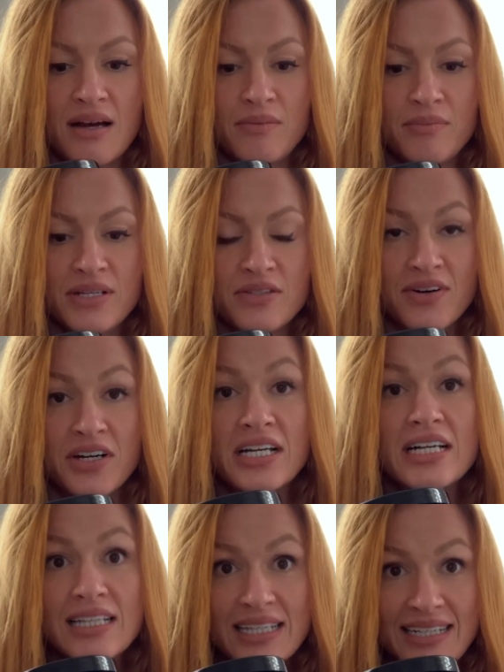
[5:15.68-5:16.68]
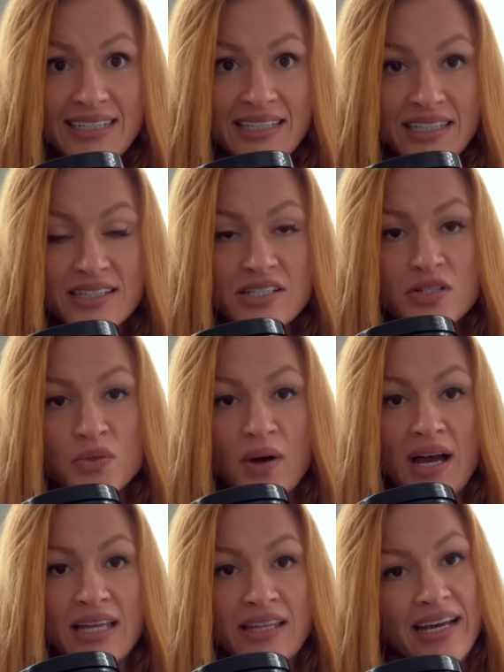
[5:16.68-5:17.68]
is very clean. This is
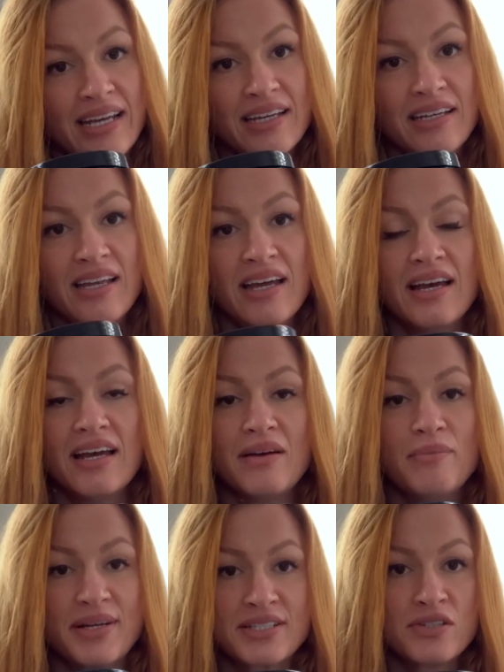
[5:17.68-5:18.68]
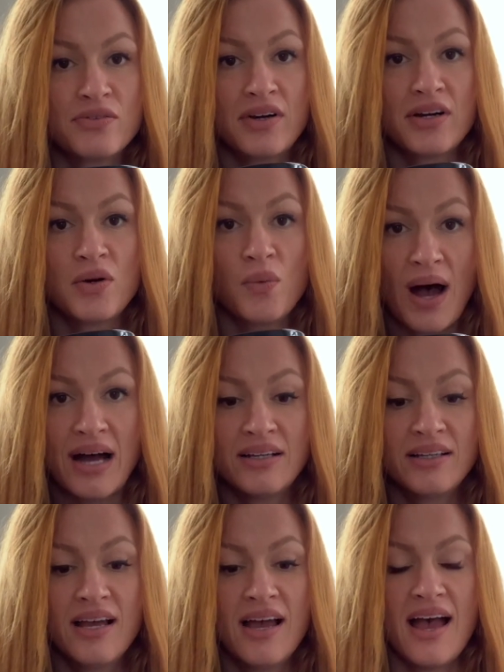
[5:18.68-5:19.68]
why I like it. It mixes very
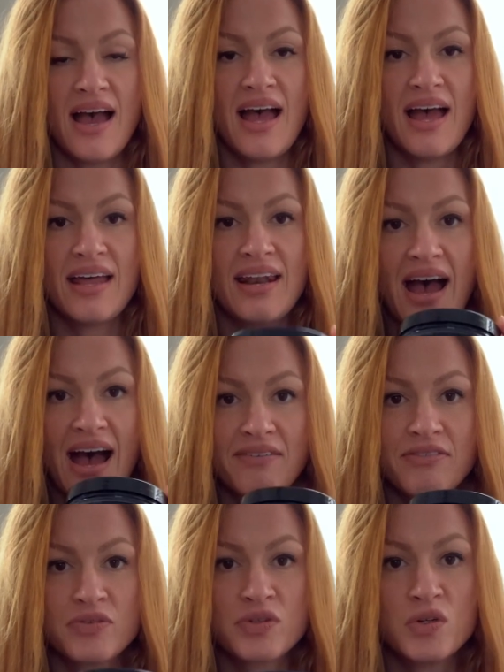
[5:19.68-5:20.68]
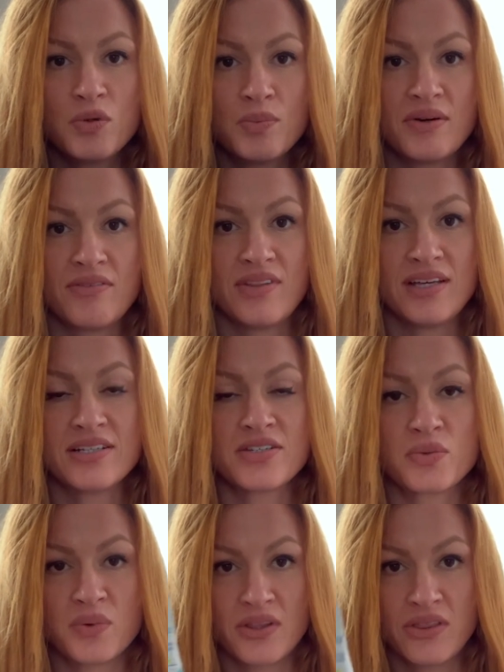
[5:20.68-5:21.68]
well. And half a scoop of this
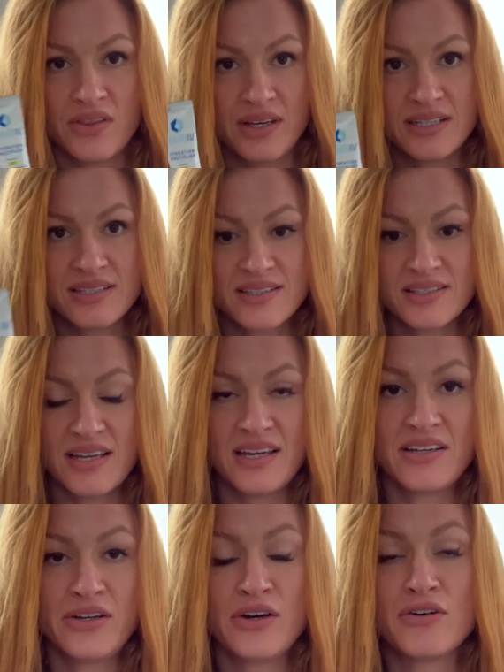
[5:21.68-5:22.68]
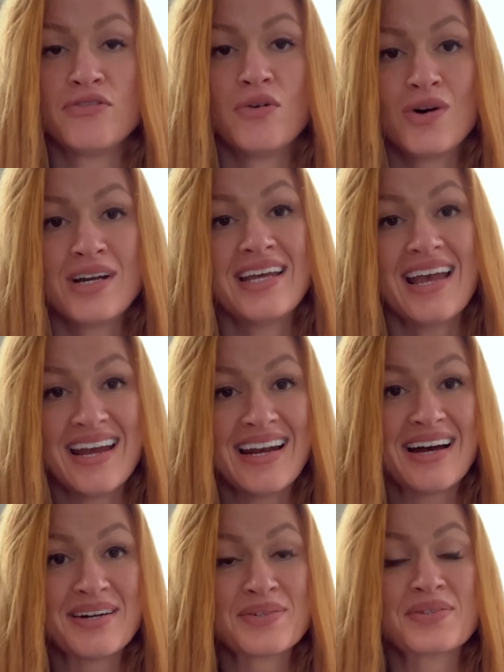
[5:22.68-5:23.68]
with this in your
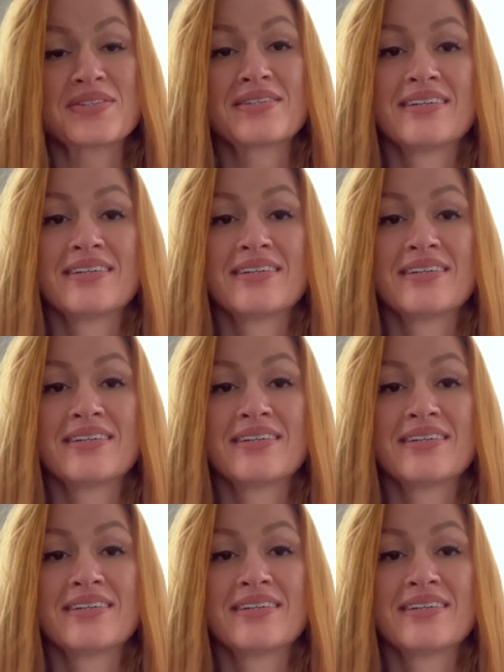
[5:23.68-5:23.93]
48-ounce